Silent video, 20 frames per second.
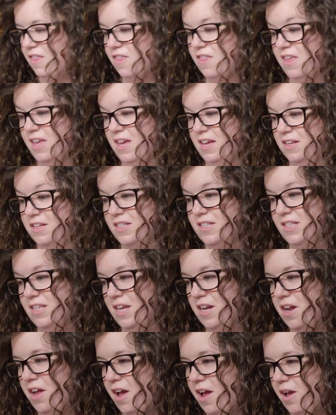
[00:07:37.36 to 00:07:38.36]
this
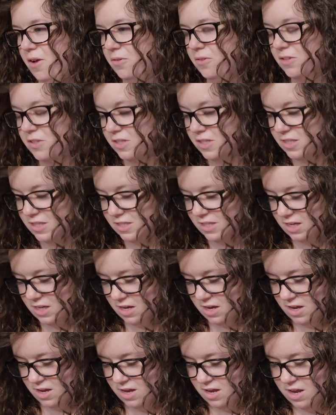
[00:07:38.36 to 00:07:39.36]
and I was
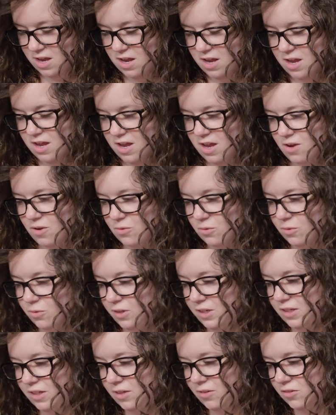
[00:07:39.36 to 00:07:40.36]

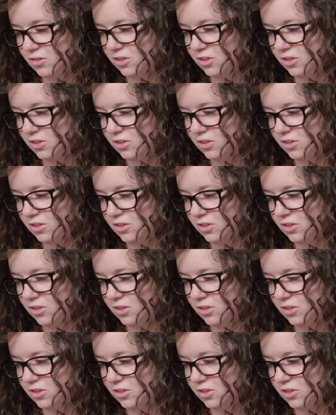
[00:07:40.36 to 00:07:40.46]
really,